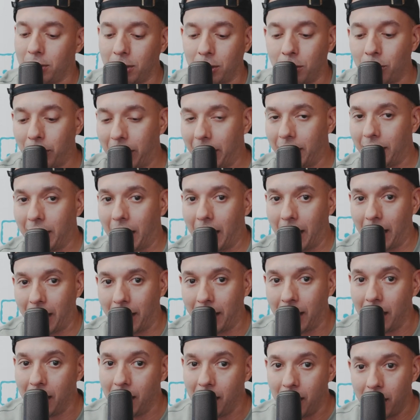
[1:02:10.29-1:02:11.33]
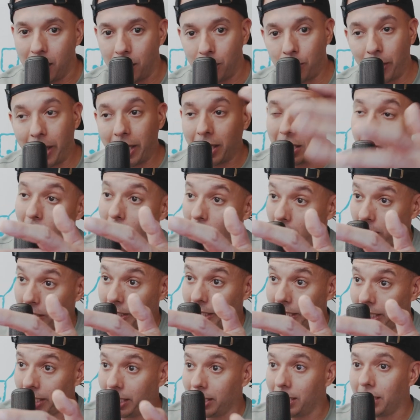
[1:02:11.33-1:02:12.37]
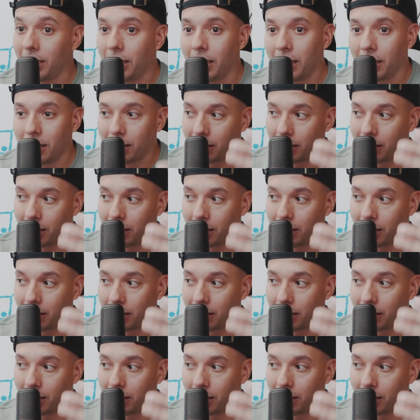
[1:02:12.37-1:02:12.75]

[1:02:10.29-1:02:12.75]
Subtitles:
He's a great guy, great colleague,